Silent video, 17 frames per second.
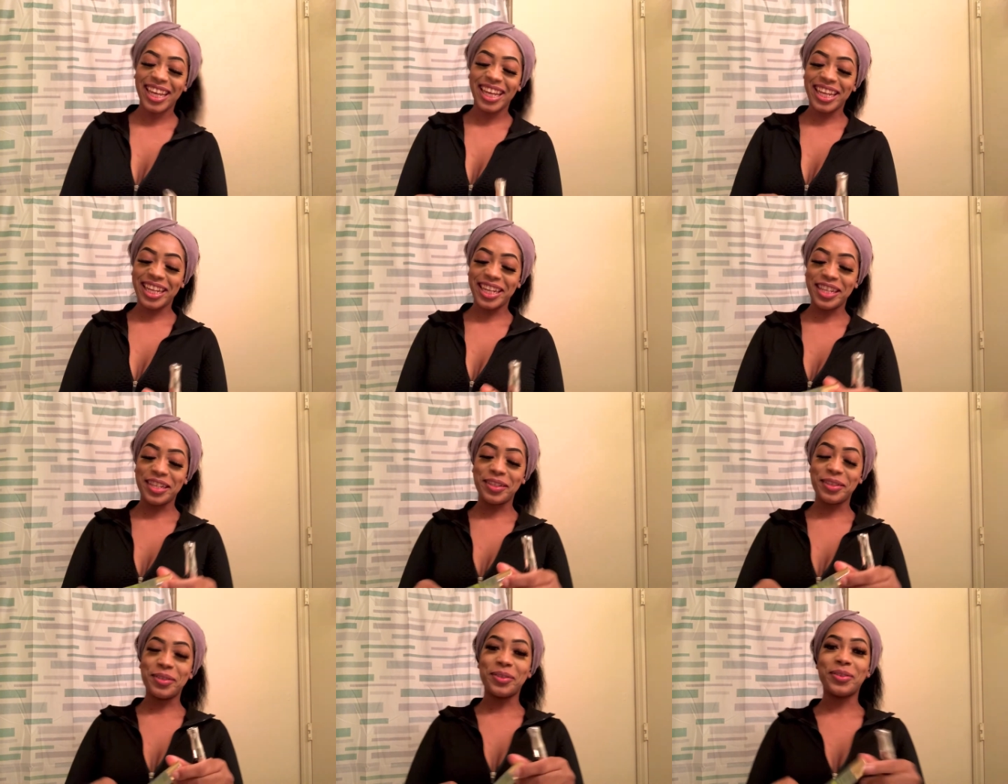
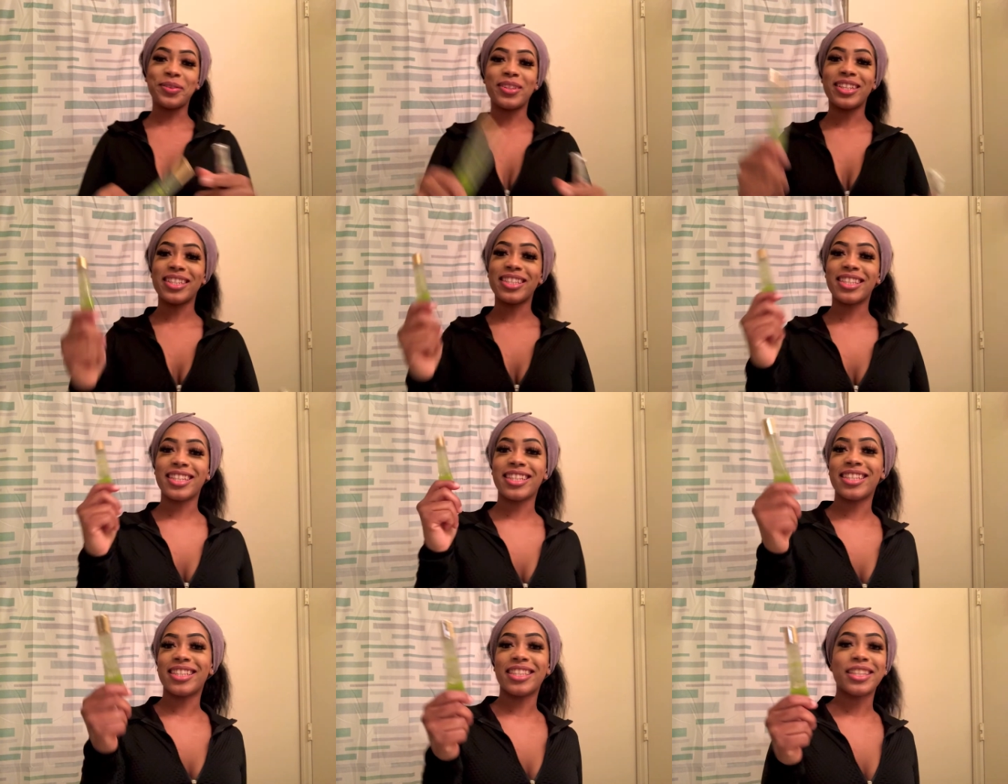anywho, this
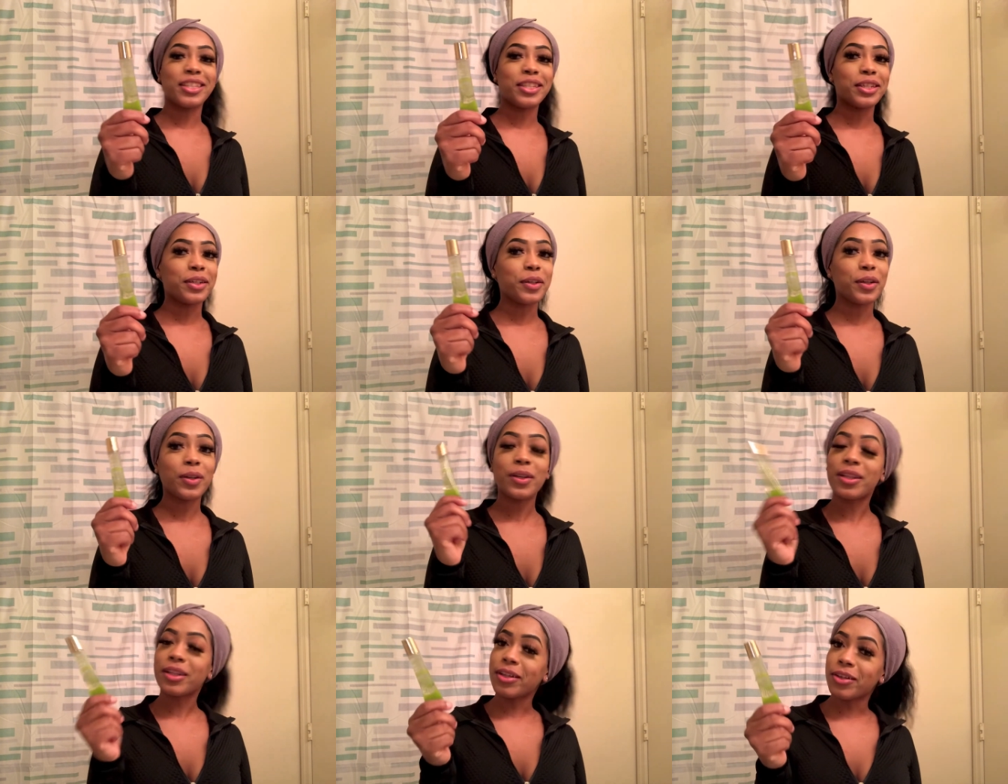is the
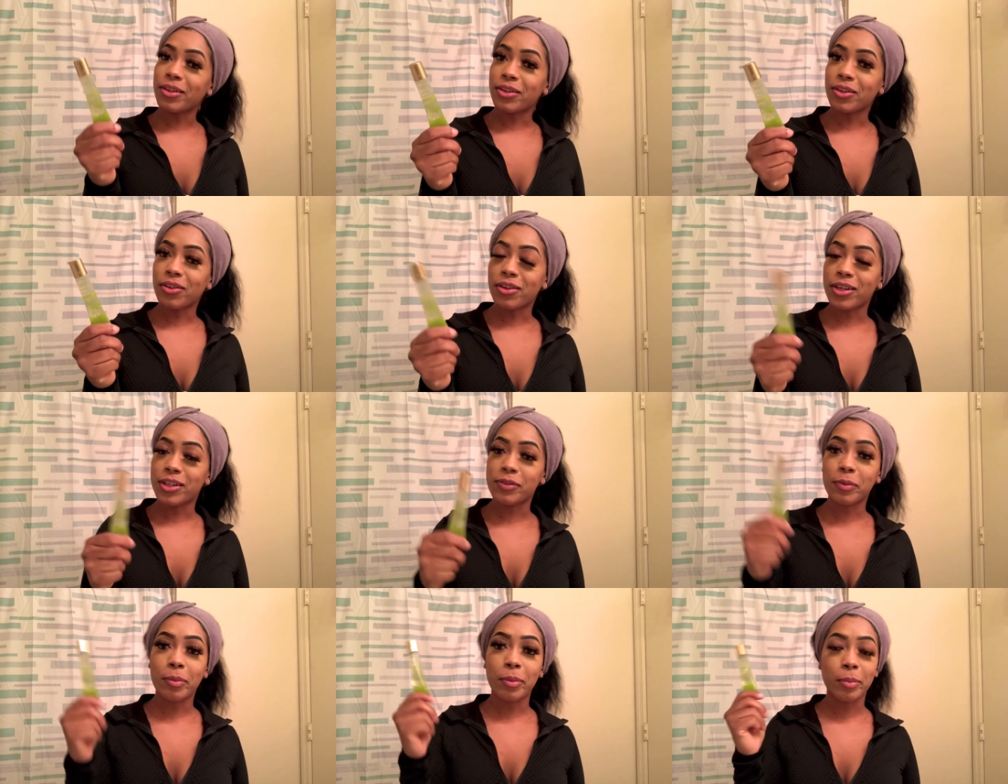clear gloss
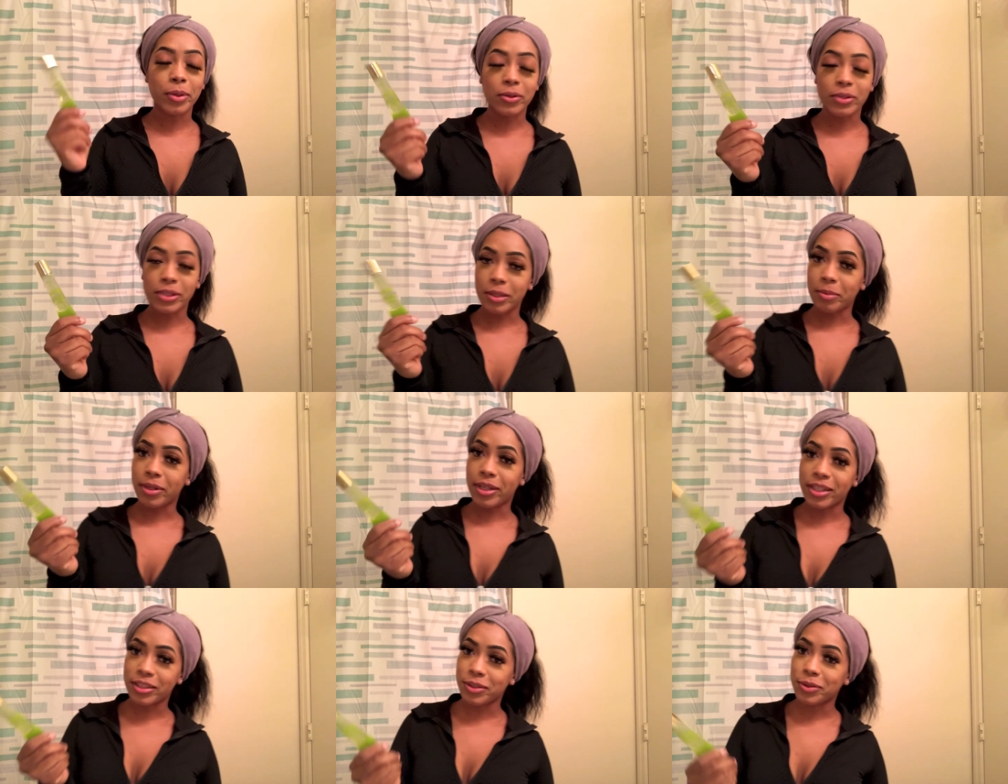from the beauty
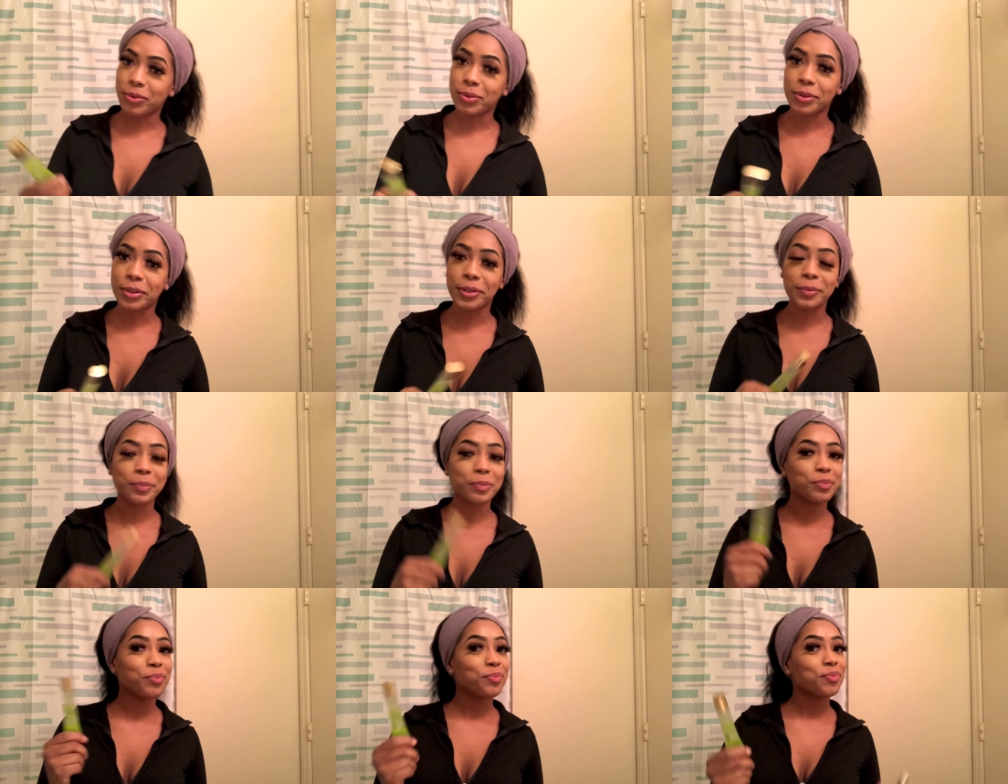supply store
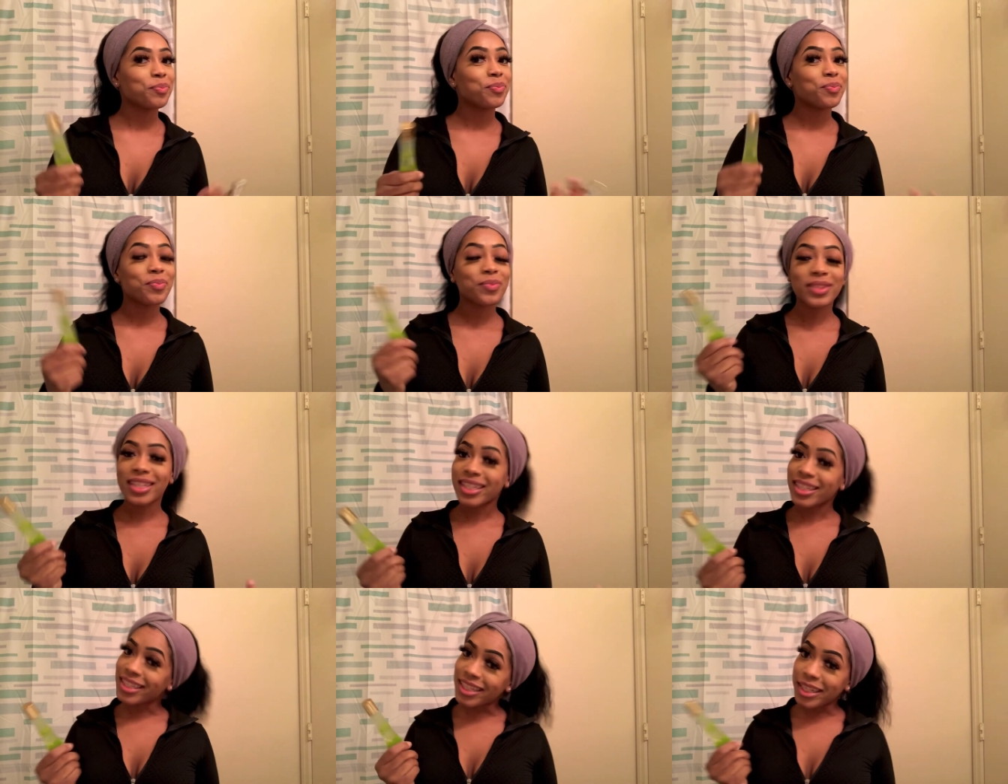
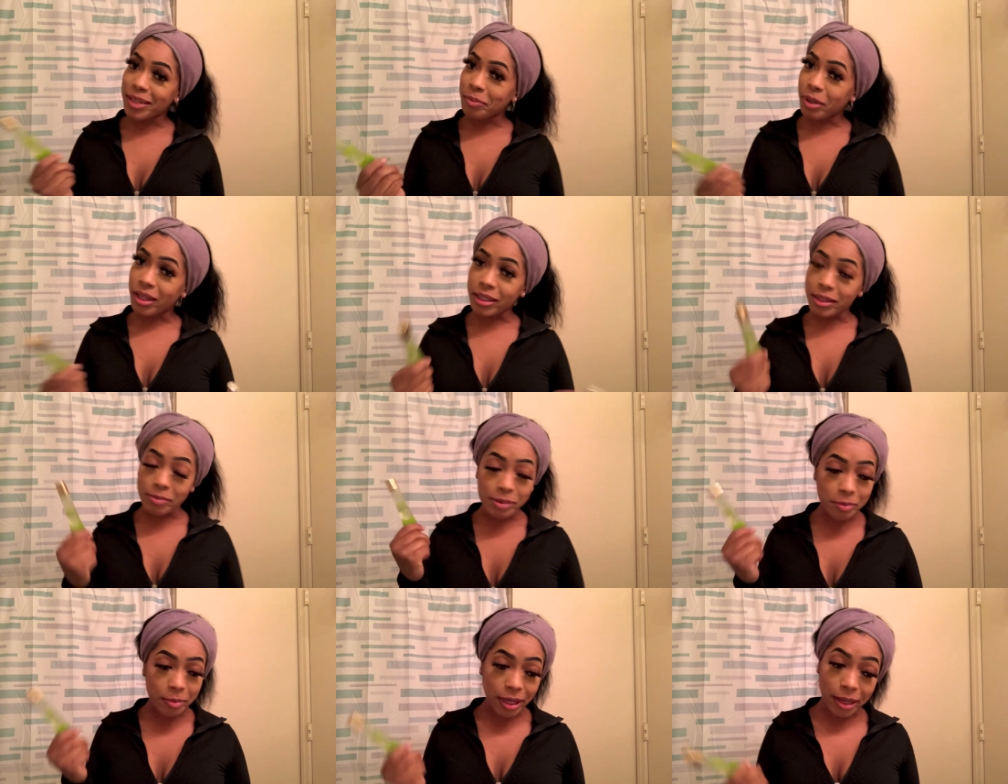to get my
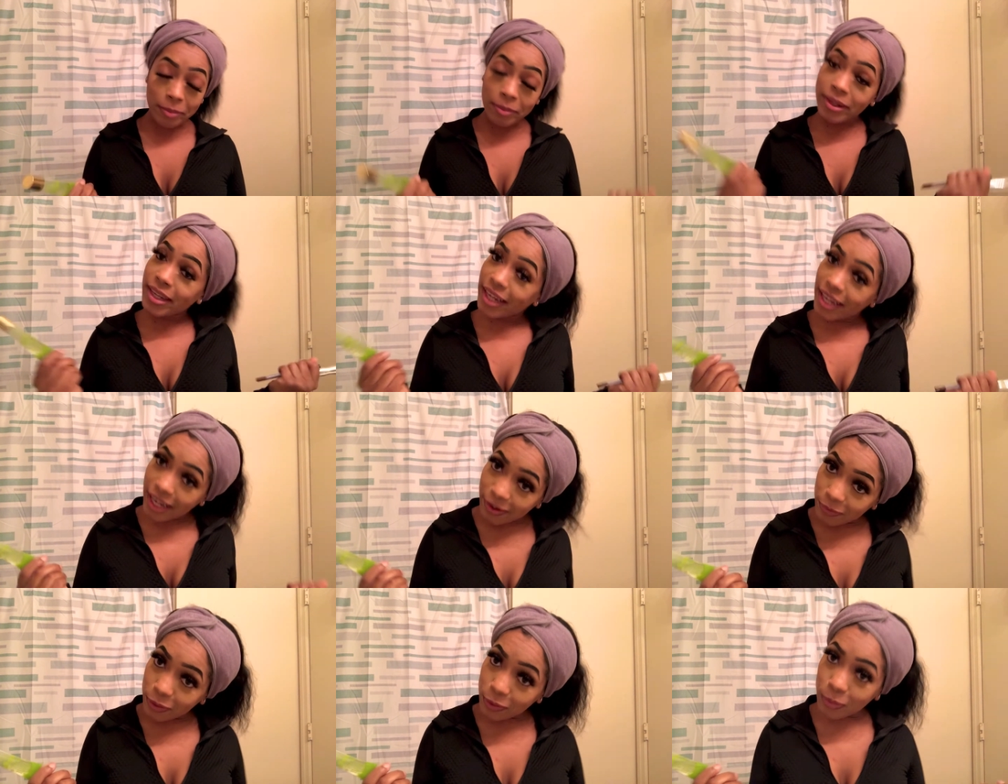lips popping
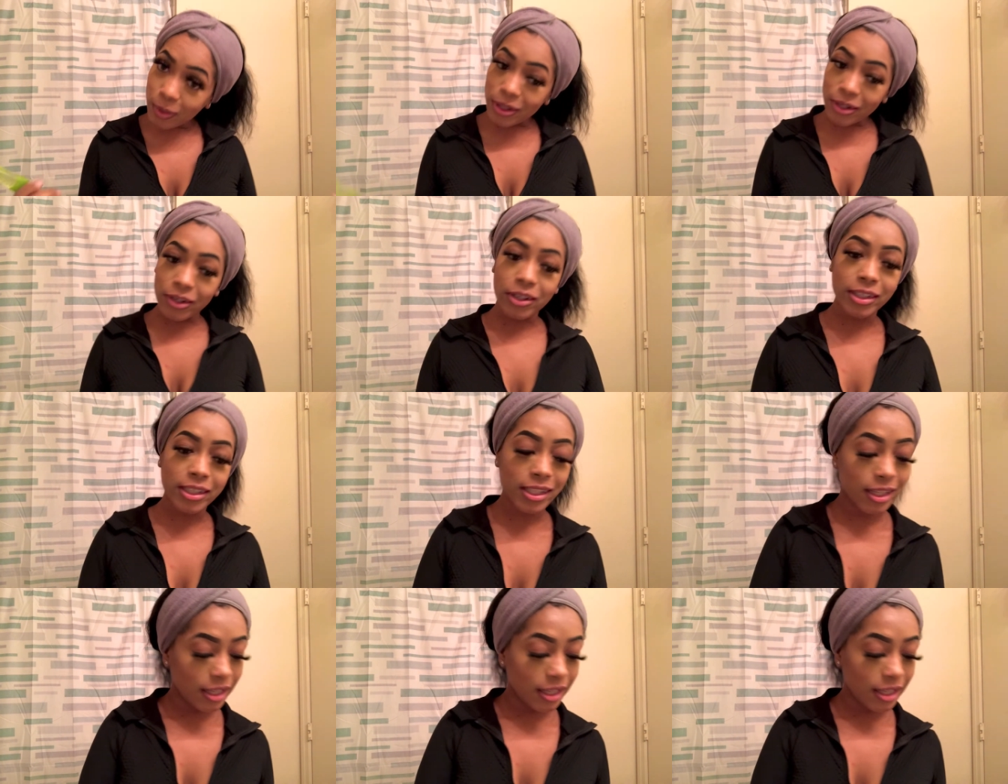afterwards.